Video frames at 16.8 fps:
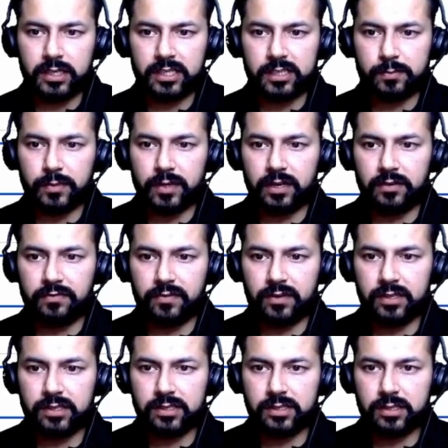let's print
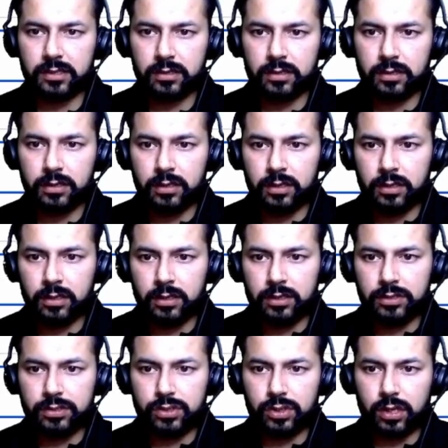first.
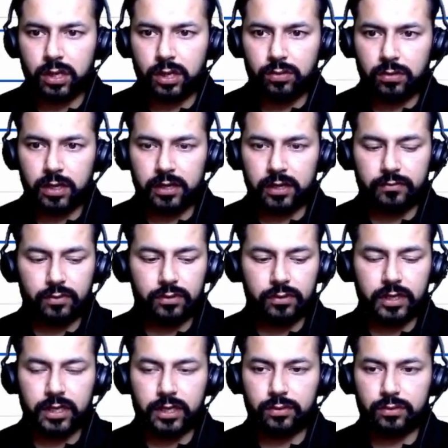So now I
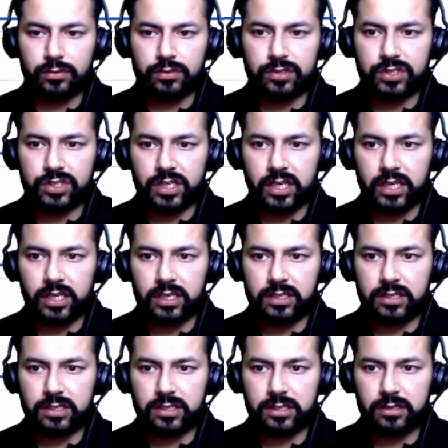wanted to
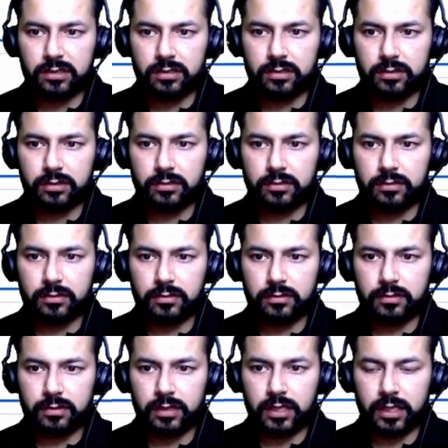change
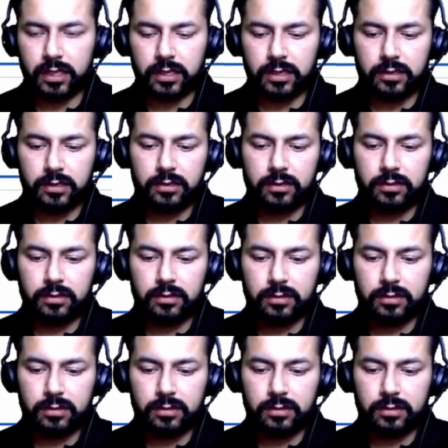their